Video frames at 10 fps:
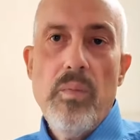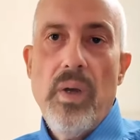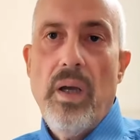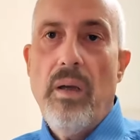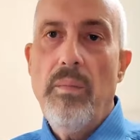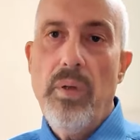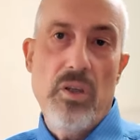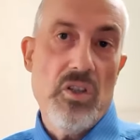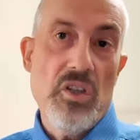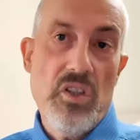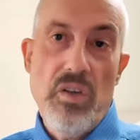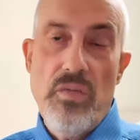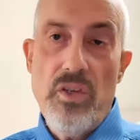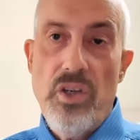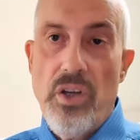uh, because it's the
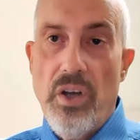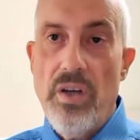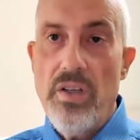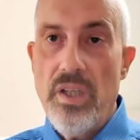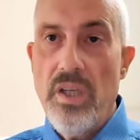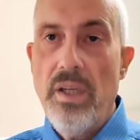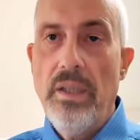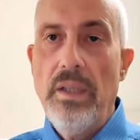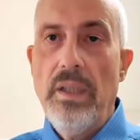official currency